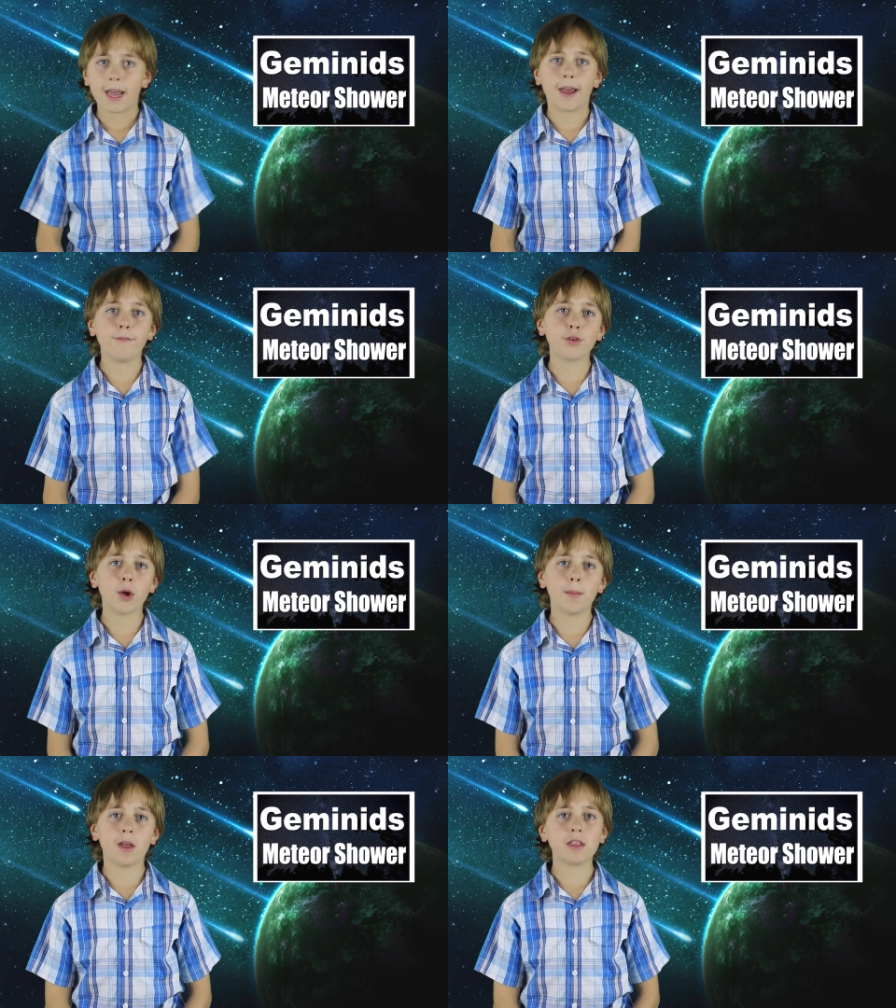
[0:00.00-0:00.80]
If
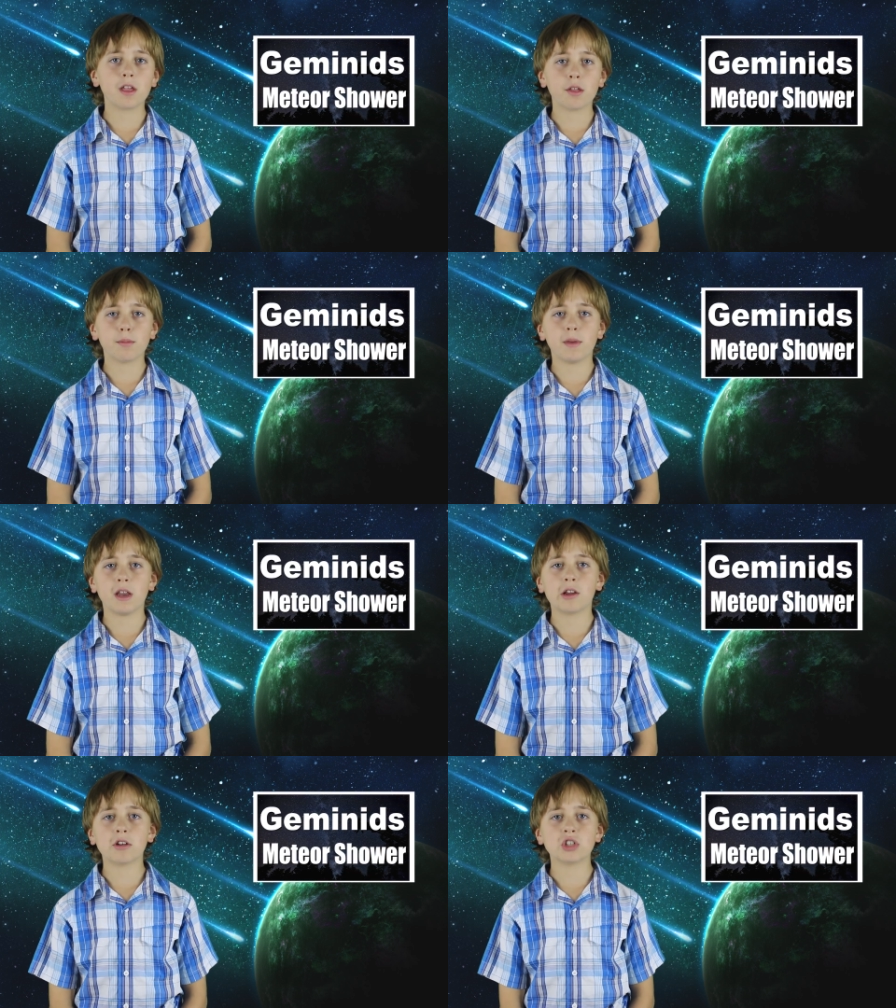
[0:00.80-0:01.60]
you miss this
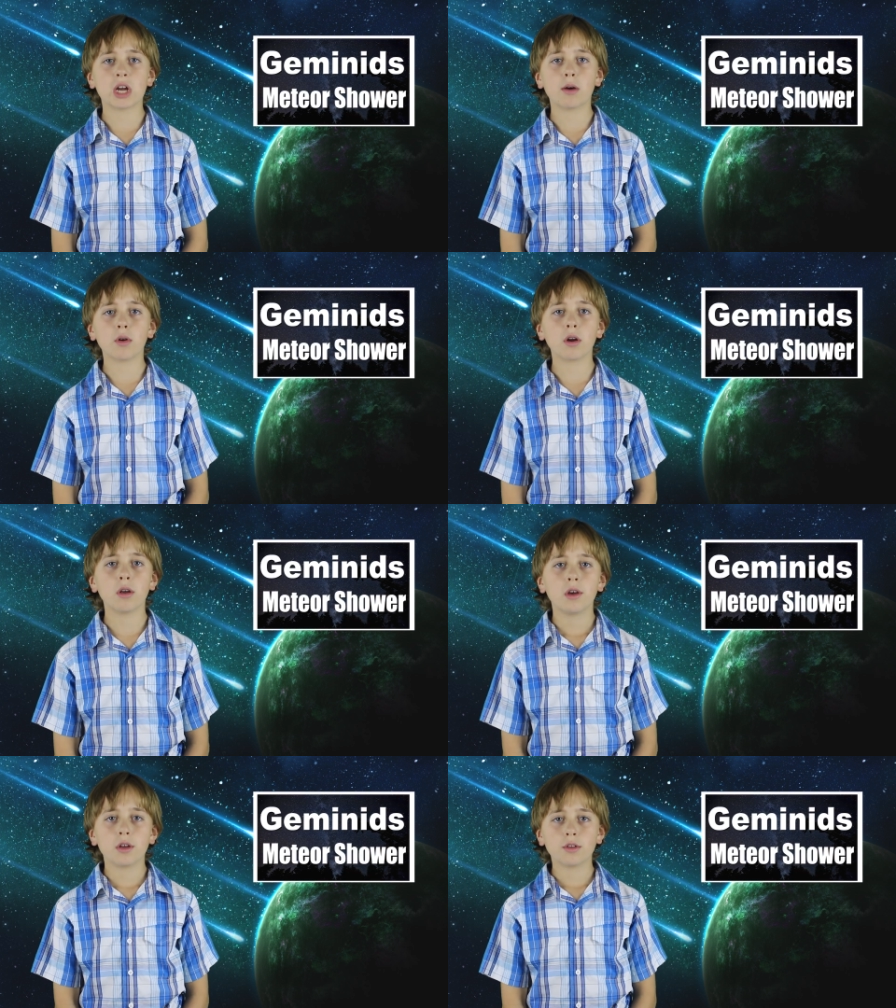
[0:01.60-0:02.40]
meteor shower,
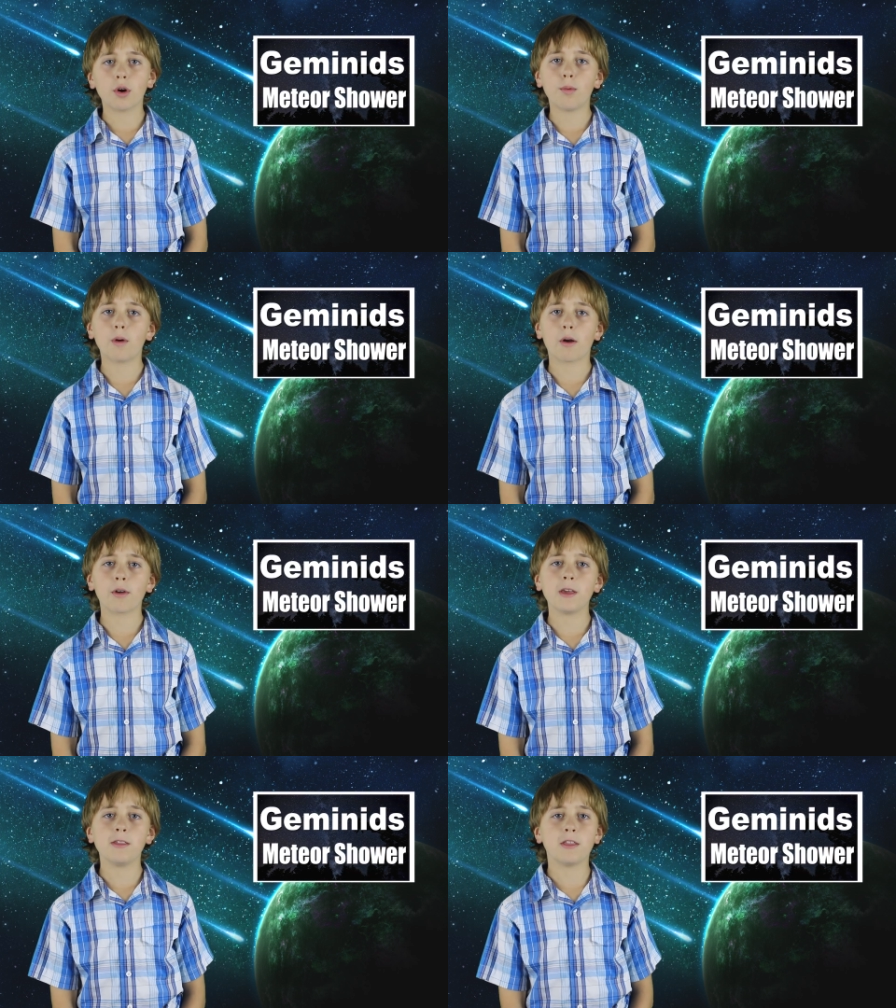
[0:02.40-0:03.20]
don't
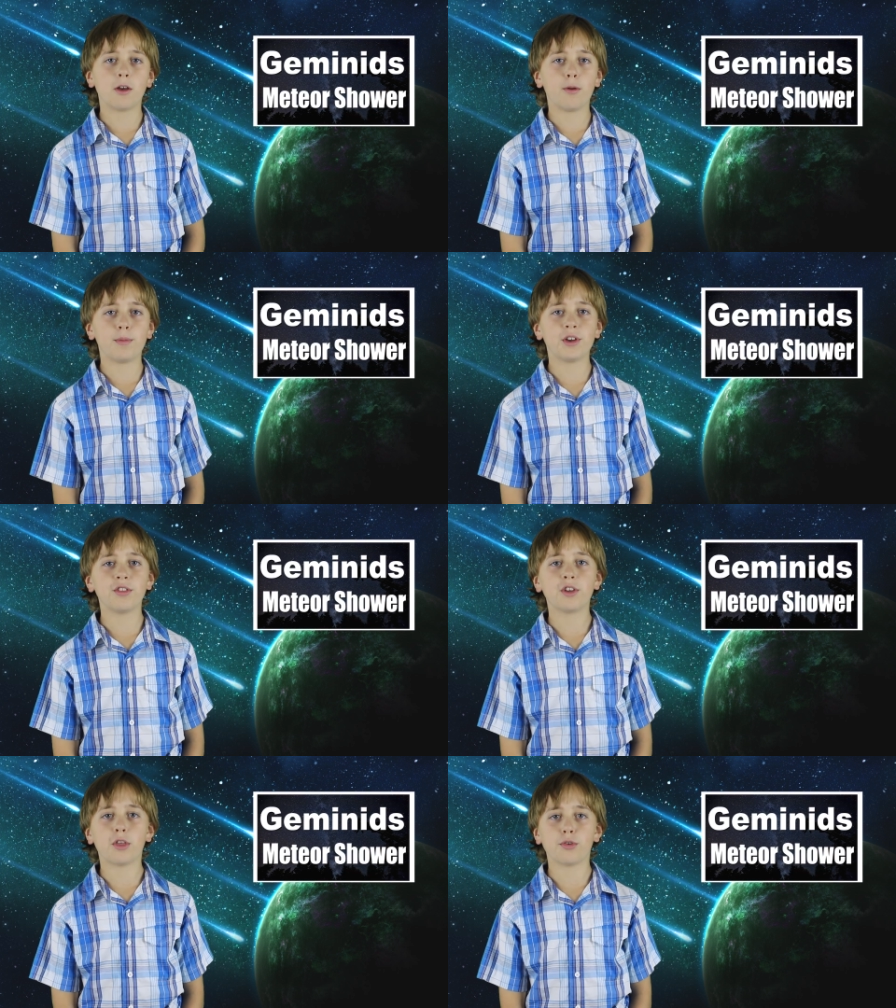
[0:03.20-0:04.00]
worry, there'll be
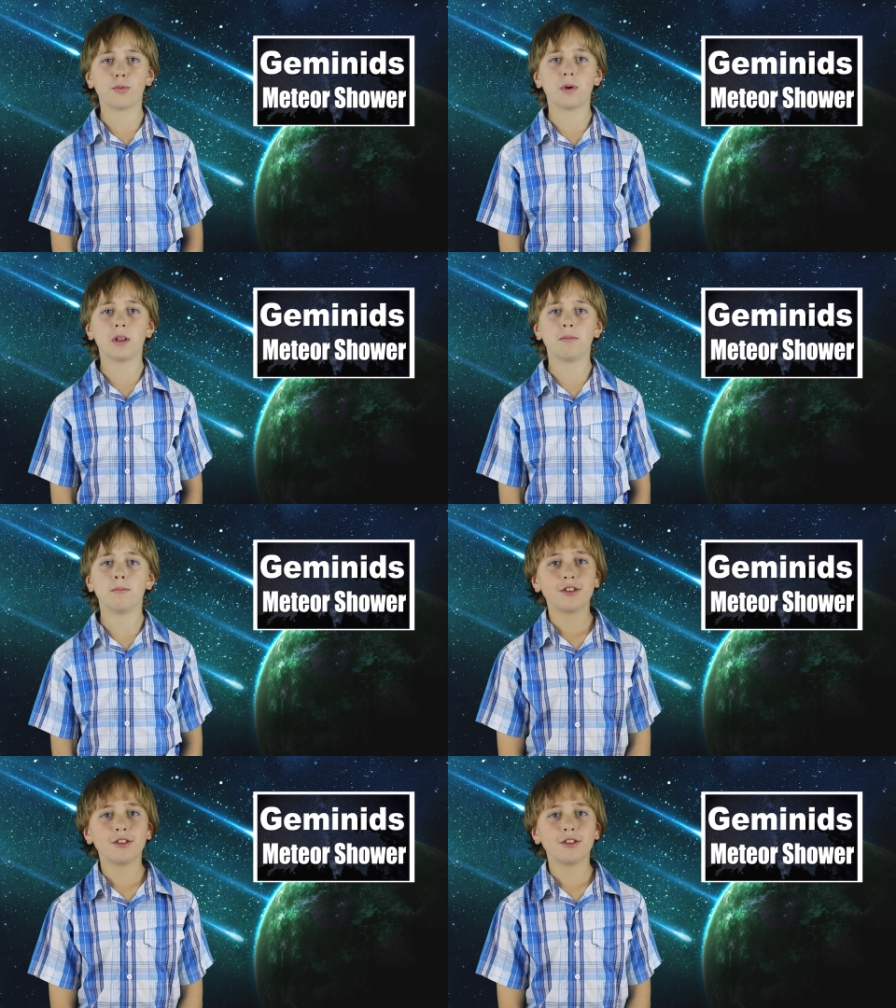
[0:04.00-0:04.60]
another one.